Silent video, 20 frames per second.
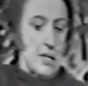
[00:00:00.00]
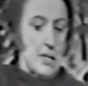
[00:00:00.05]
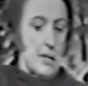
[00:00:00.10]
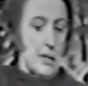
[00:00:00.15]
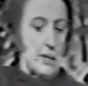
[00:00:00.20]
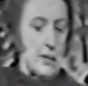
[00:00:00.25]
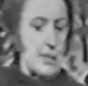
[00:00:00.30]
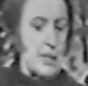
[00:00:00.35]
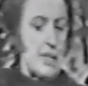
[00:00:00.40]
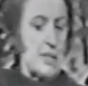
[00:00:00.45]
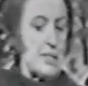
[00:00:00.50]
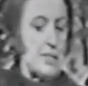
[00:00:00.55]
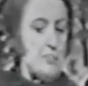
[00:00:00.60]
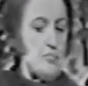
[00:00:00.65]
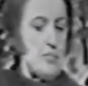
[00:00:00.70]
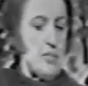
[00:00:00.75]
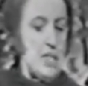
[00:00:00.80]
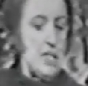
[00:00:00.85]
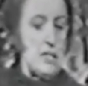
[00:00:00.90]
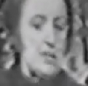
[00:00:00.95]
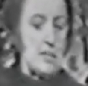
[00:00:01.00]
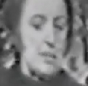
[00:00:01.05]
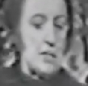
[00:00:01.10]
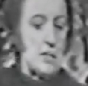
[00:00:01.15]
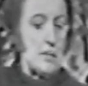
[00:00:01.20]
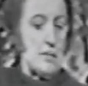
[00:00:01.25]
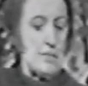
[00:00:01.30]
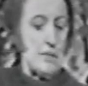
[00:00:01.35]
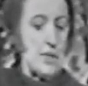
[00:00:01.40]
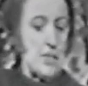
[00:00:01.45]
Now, it doesn't mean
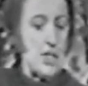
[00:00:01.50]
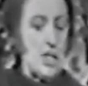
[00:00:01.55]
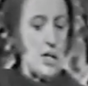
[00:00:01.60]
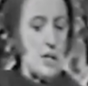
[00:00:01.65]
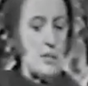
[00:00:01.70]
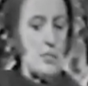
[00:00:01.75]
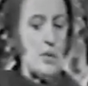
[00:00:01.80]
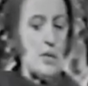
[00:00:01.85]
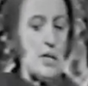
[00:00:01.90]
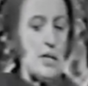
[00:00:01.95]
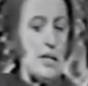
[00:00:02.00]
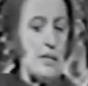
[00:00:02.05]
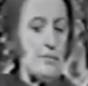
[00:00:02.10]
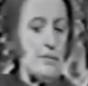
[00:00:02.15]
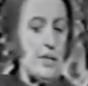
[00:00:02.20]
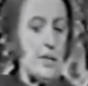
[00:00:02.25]
that if a child were left